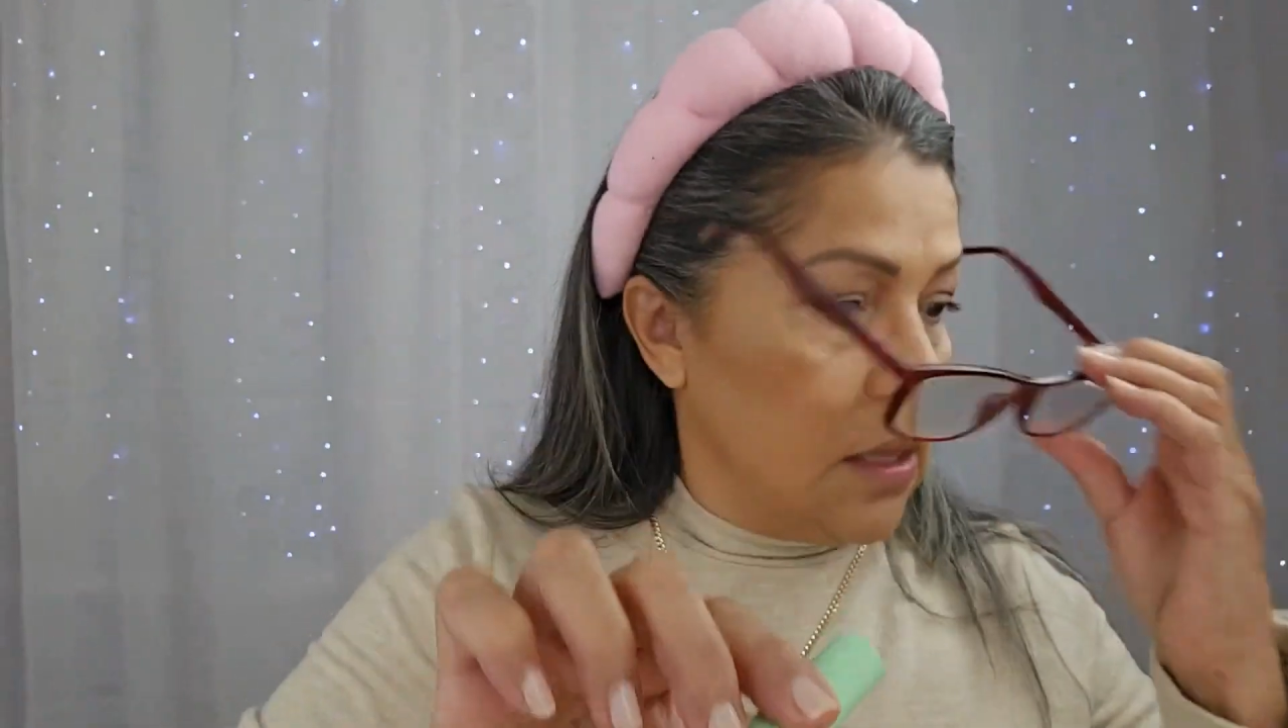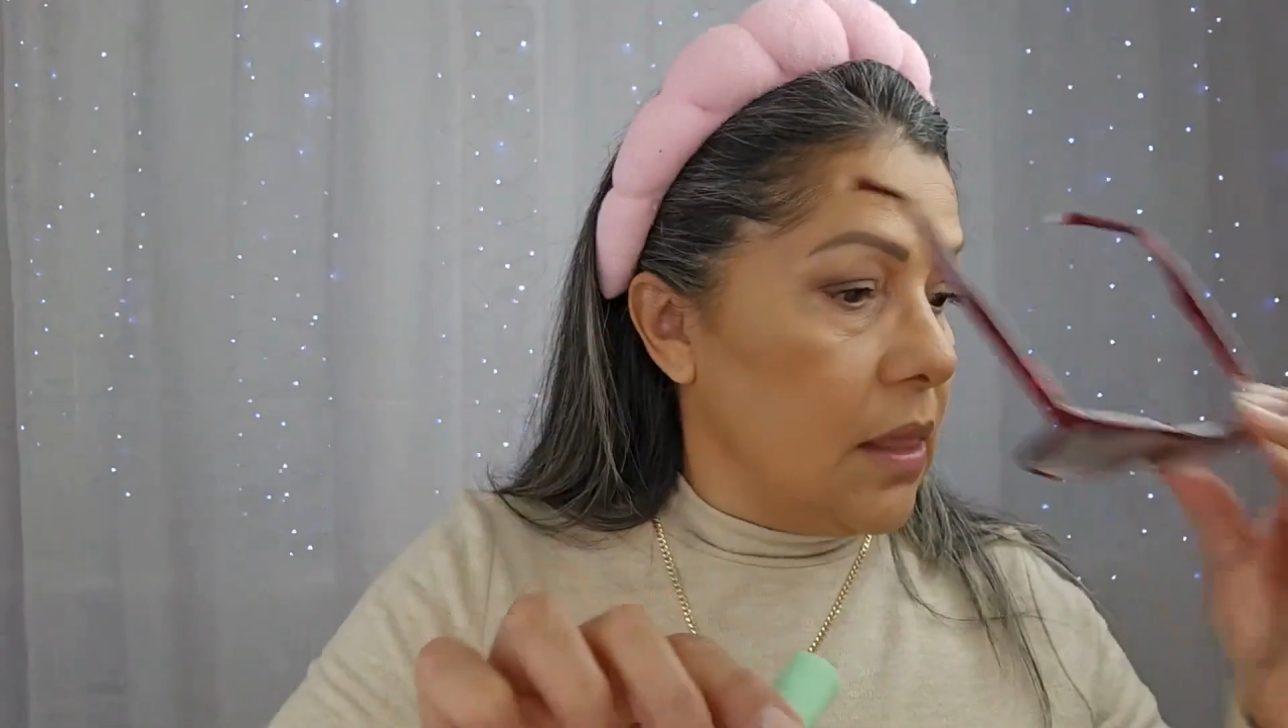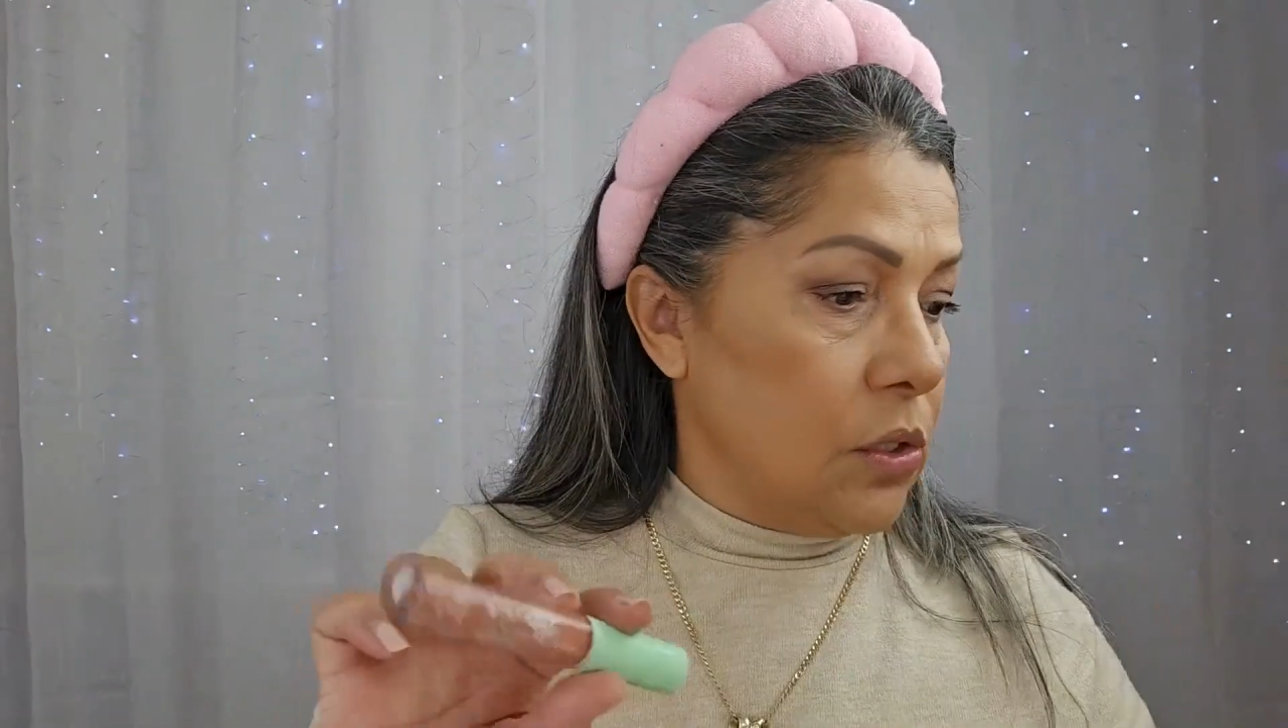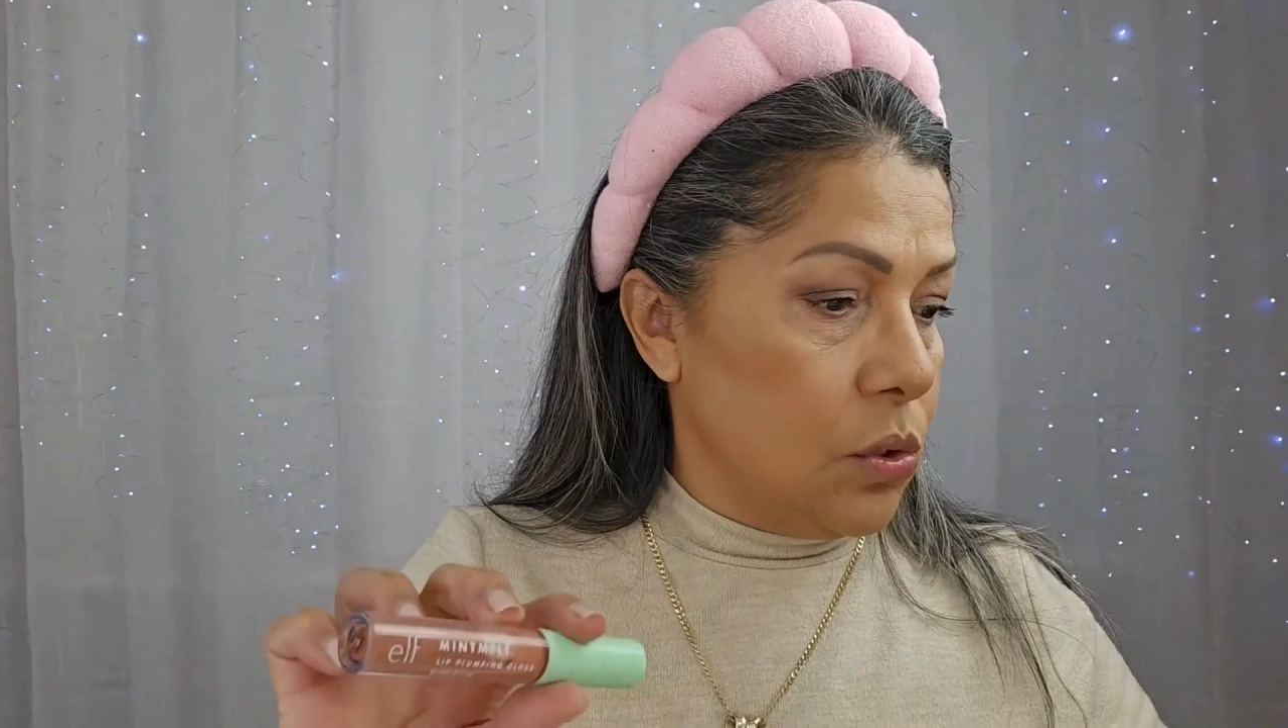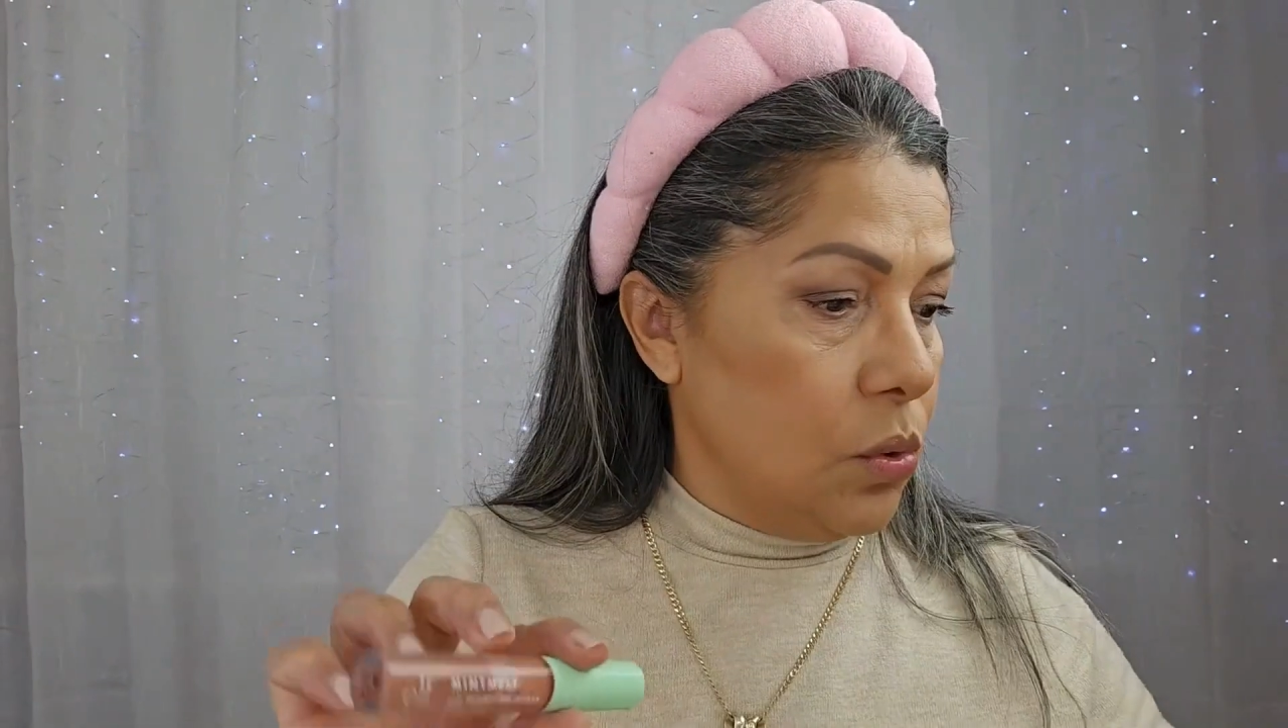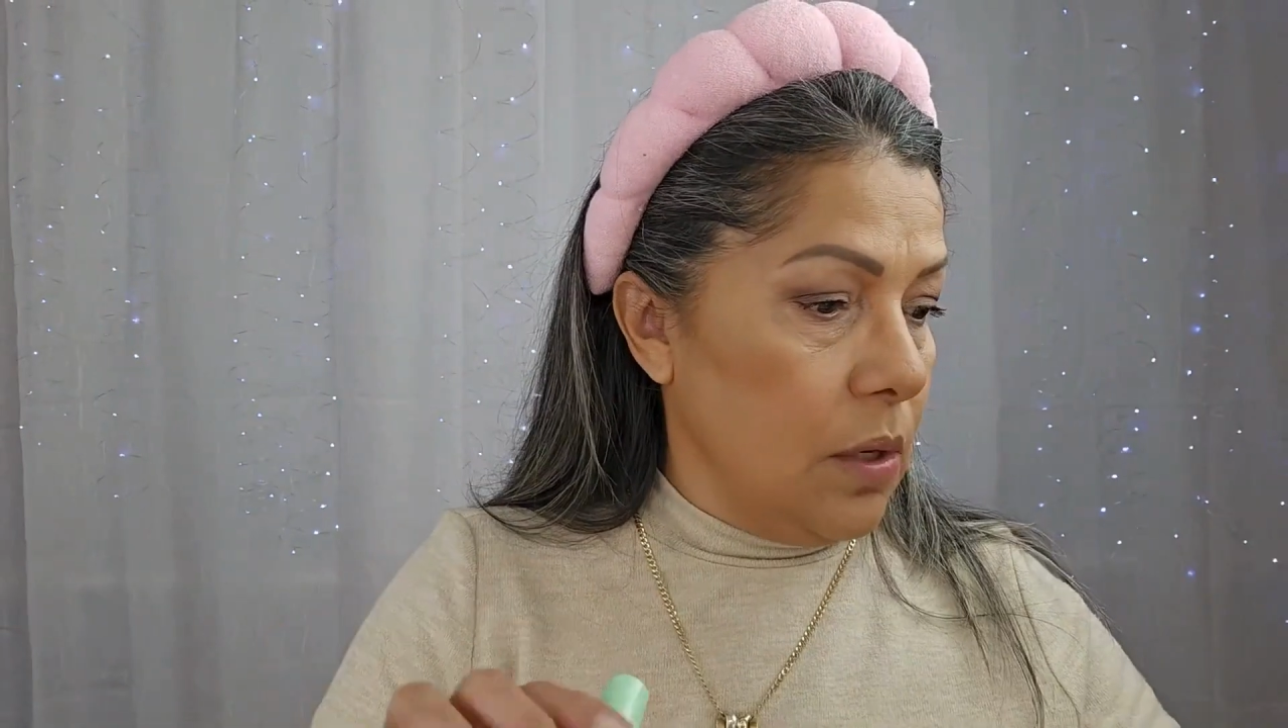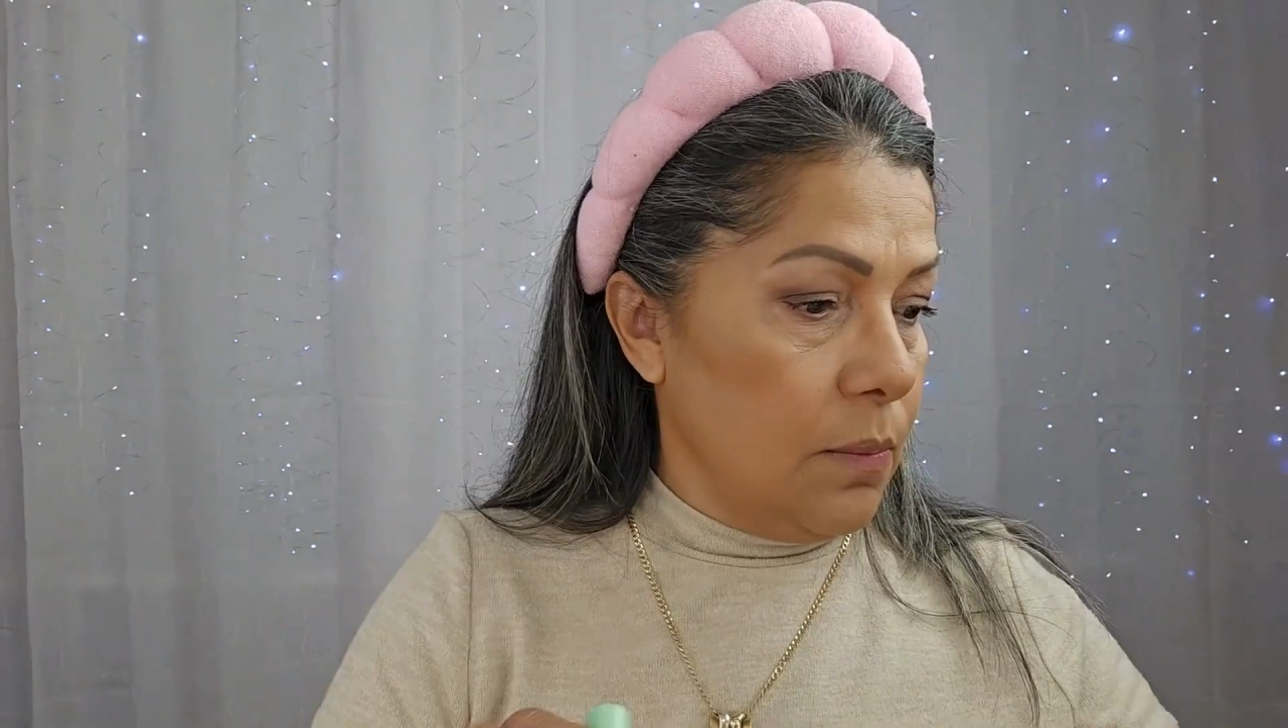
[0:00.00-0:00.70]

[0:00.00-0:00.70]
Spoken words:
That's all I'm